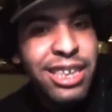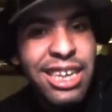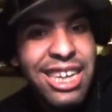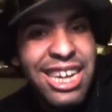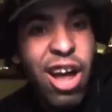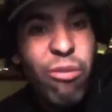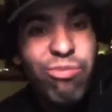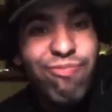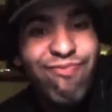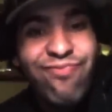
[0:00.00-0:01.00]
you know,
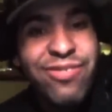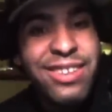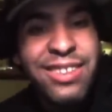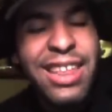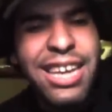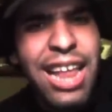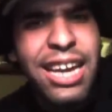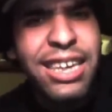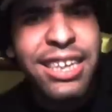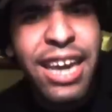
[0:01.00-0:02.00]
think
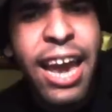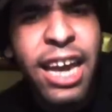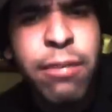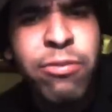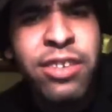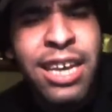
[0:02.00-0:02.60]
that games